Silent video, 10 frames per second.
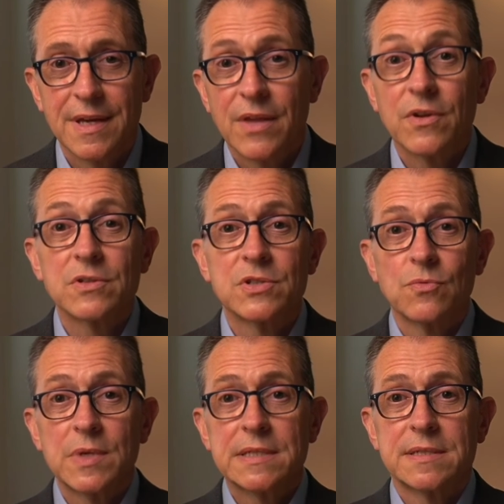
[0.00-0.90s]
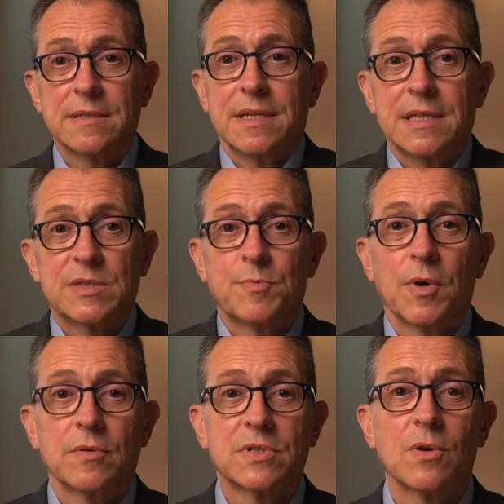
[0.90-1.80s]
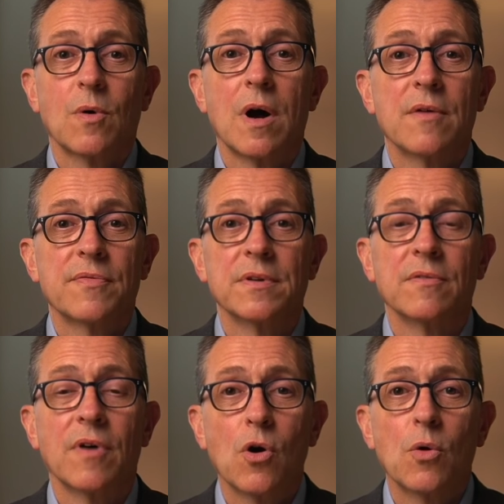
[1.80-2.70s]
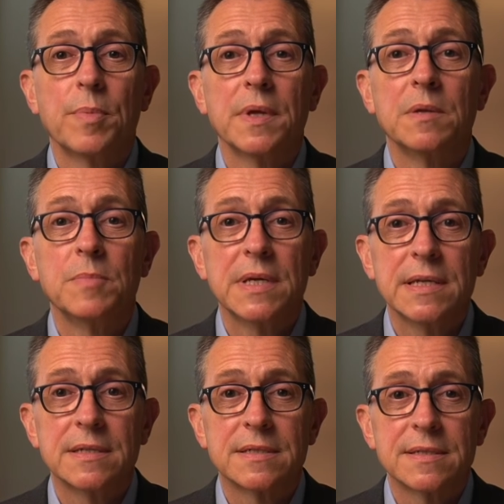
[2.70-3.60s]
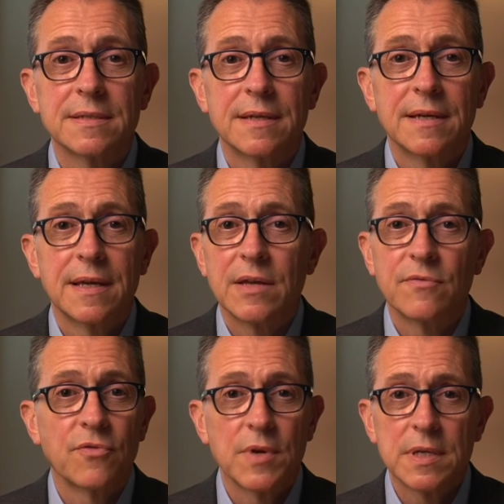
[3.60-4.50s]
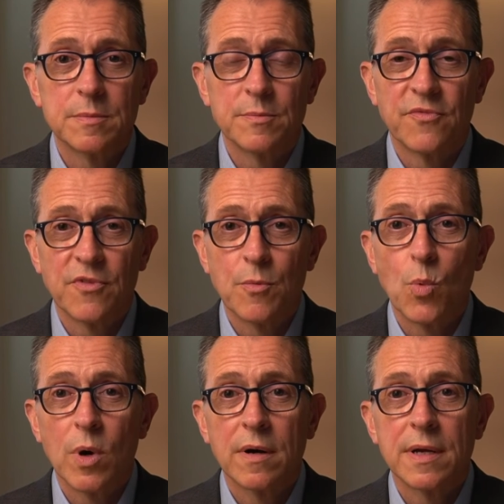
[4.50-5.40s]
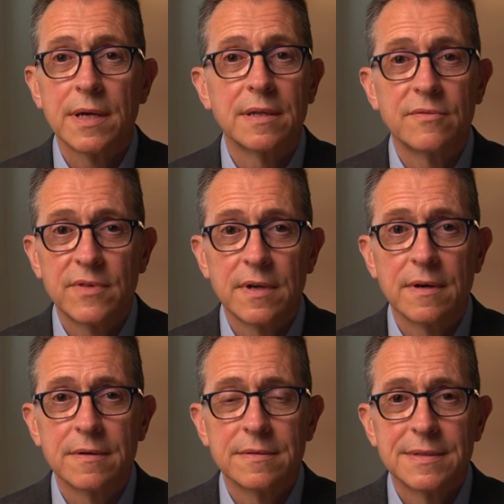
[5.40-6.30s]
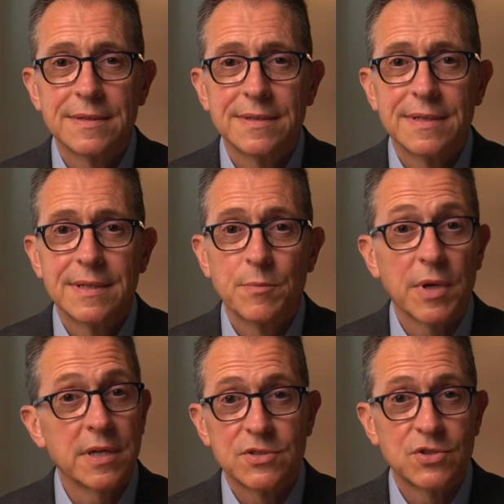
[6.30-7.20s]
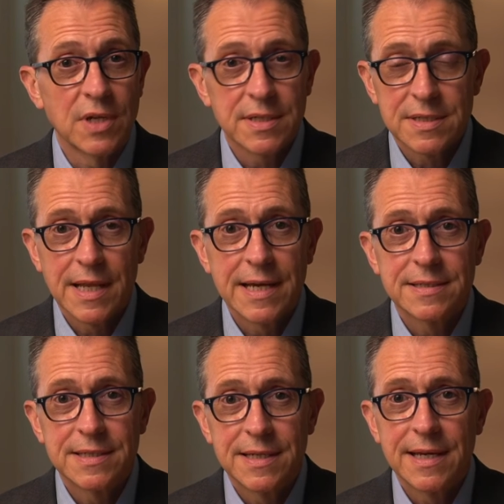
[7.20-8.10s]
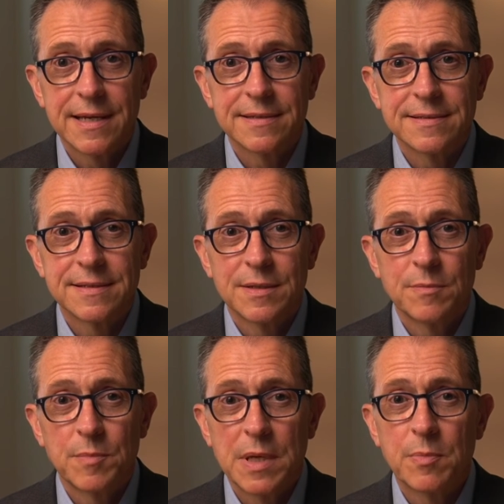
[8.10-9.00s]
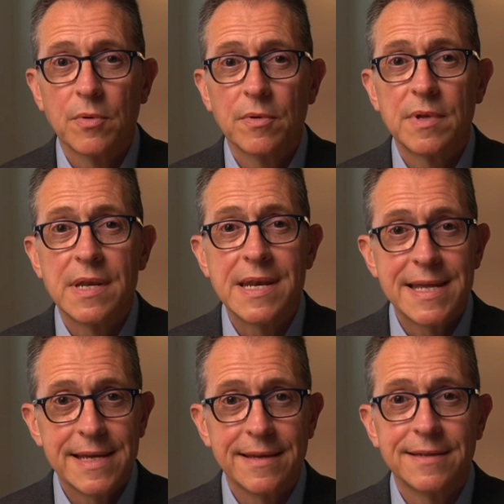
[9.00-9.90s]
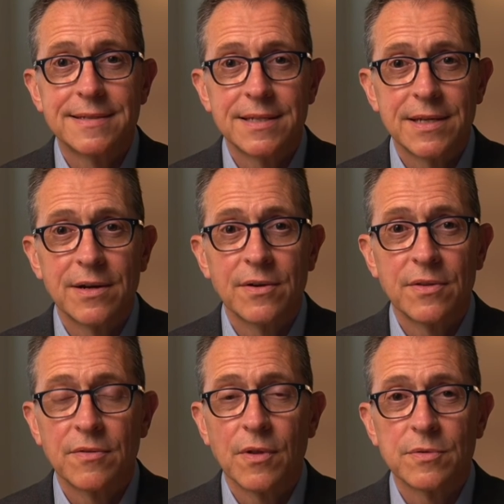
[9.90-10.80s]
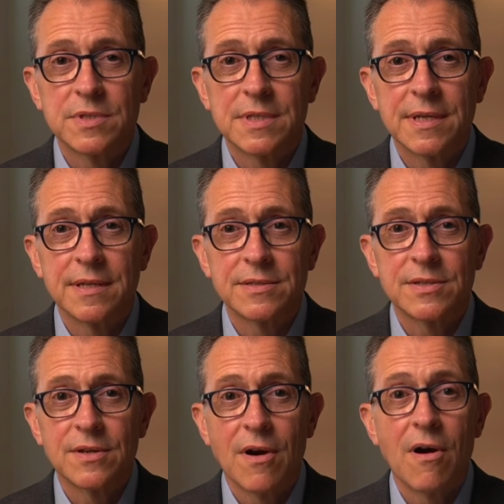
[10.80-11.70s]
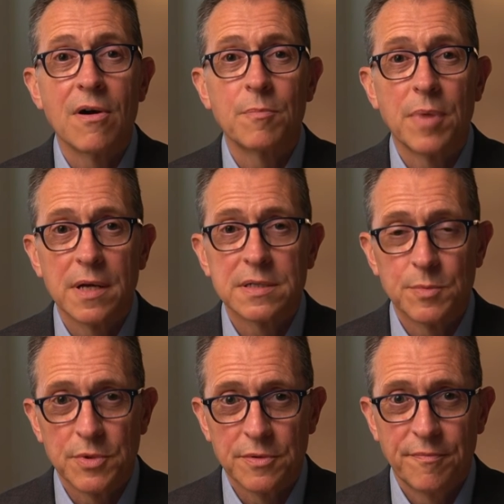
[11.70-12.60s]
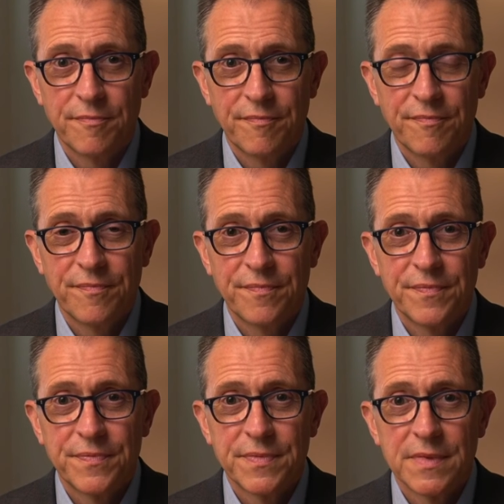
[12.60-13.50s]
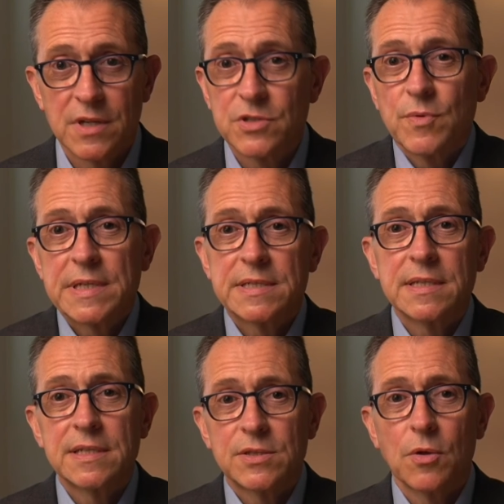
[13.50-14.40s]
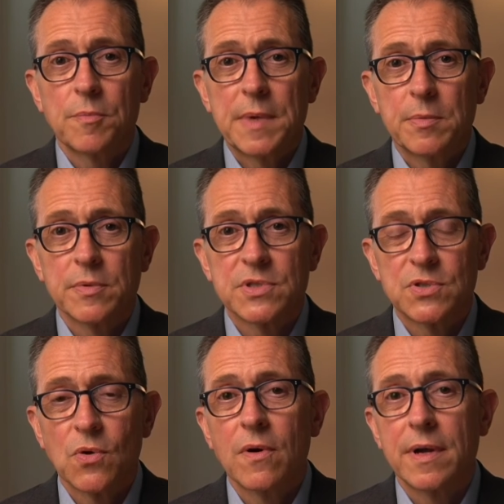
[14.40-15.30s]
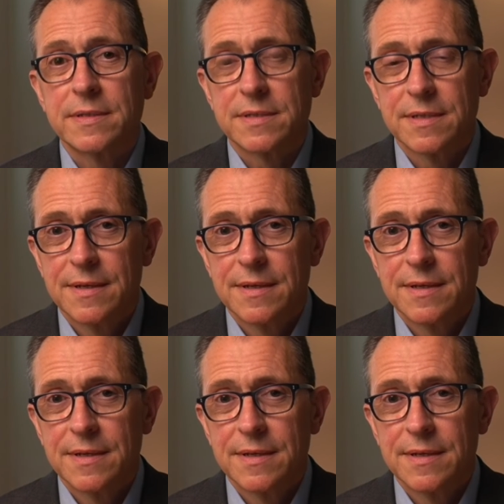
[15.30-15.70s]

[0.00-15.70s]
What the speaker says: There's a reason he spoke so often of hope and peace and freedom from worry and fear. Because, just like today, people need to hear that those things are possible. There's a reason he told people stories